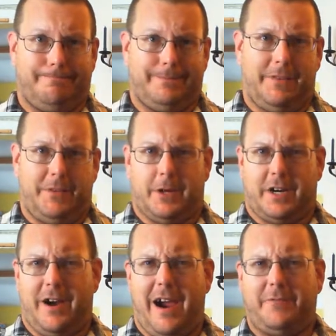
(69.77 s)
if you're a
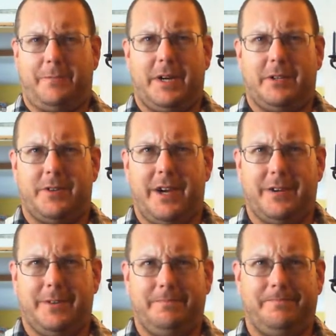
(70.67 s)
craft beer
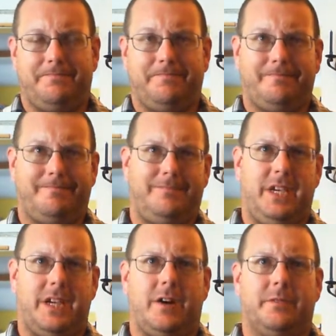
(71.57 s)
drinker,
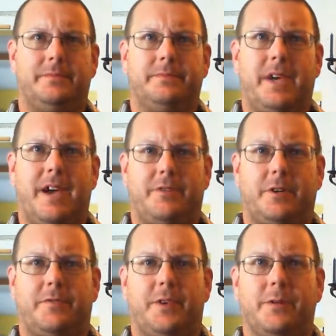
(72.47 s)
you know,
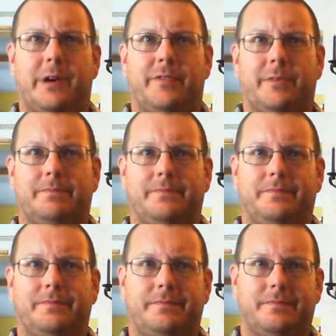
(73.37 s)
after a few of them,
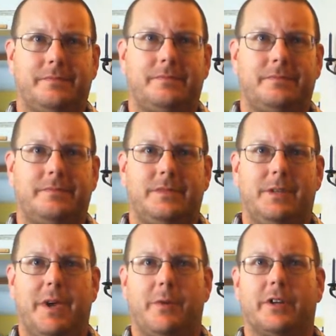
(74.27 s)

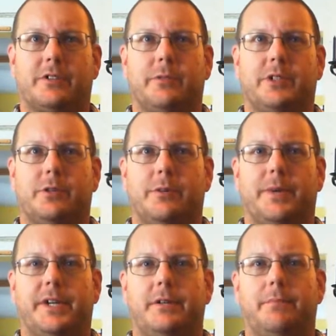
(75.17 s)
you may want to switch to a
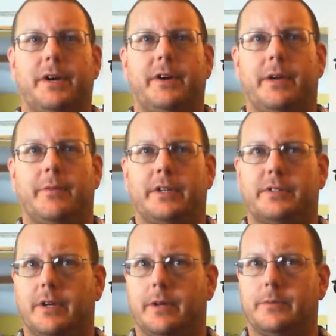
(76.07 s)
budget beer anyway.
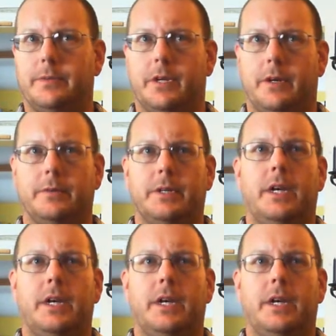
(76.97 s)
So, you know,